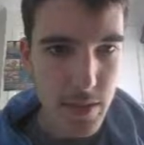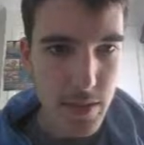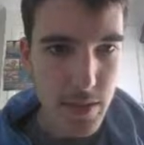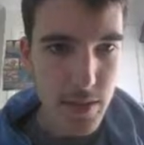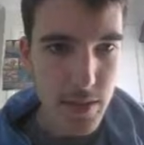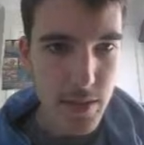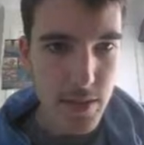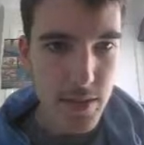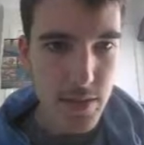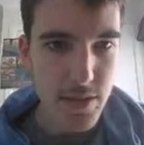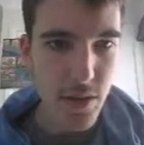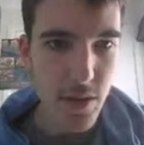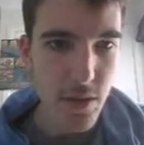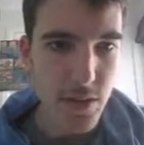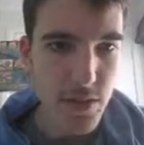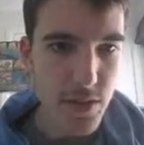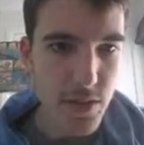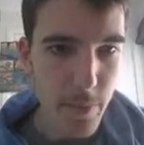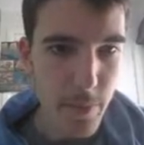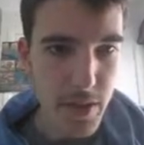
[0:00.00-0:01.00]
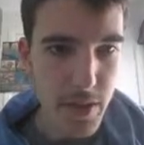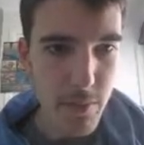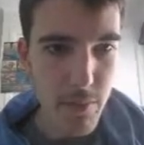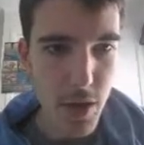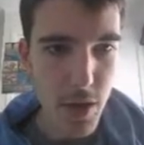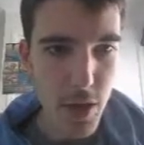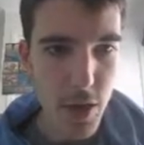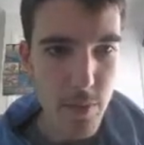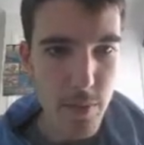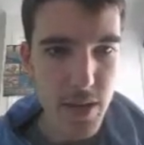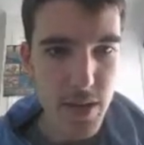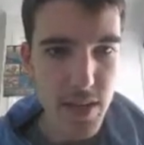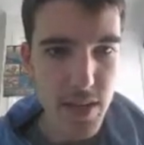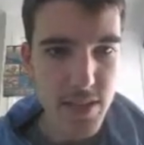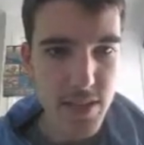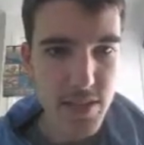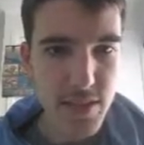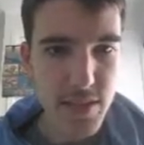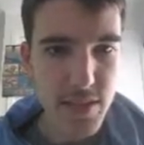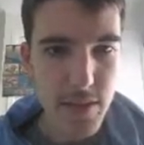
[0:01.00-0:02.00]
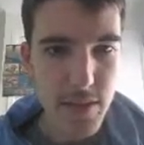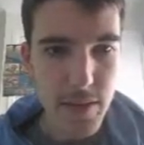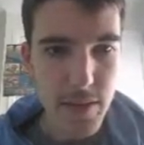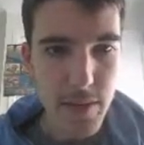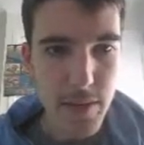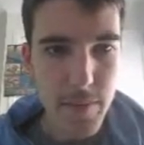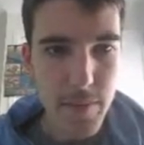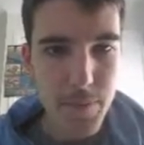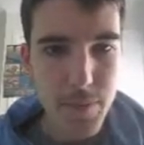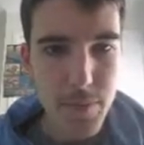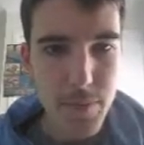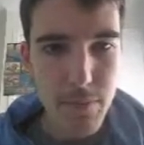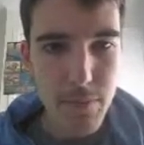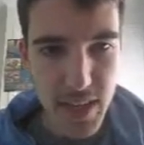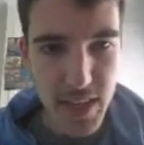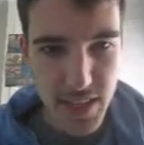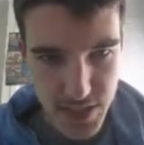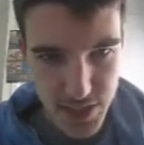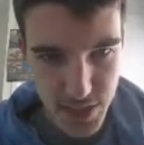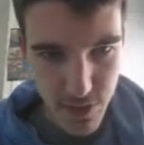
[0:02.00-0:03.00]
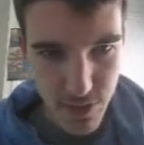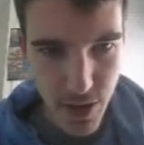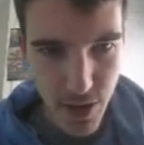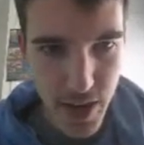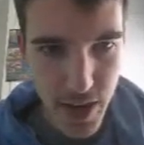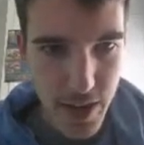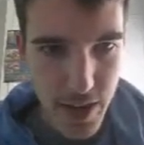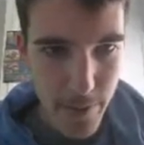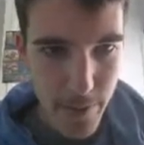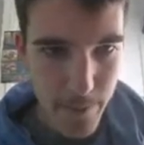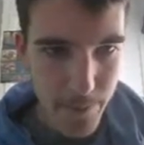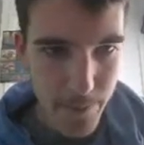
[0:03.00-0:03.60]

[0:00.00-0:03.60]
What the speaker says: So on top at the moment is Masquerade.